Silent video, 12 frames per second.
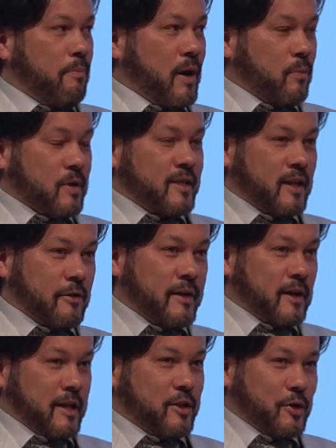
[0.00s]
But was Hillary
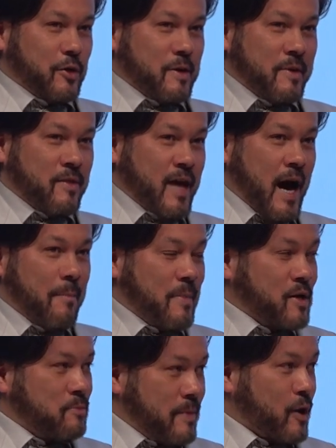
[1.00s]
Clinton going to be that
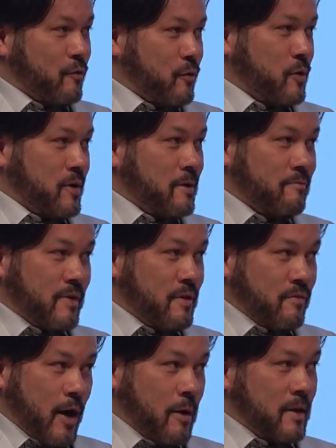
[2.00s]
much better for the
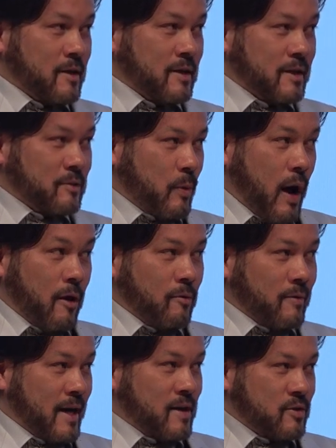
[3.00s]
environment as well,
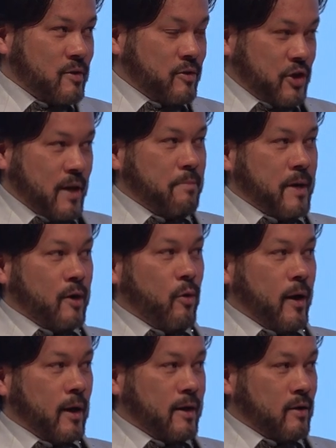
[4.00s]
right? She had big
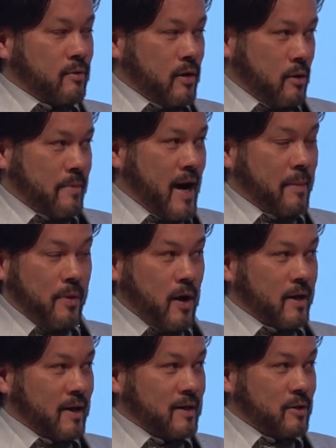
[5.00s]
oil in her back
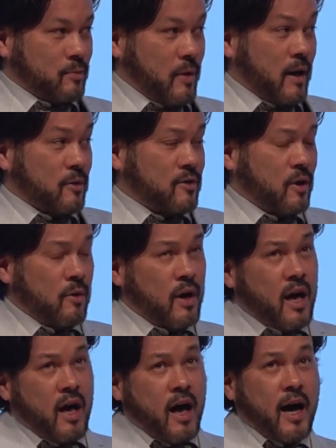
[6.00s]
pocket as well. So
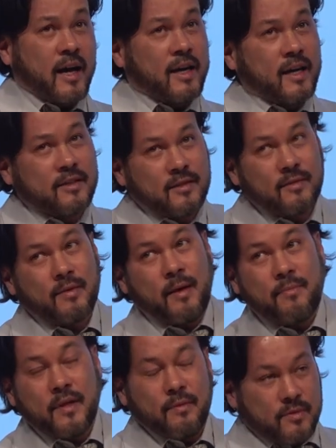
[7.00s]
I guess
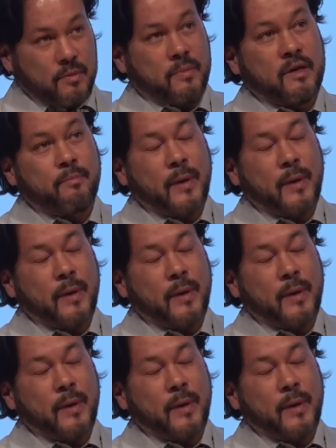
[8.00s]
to be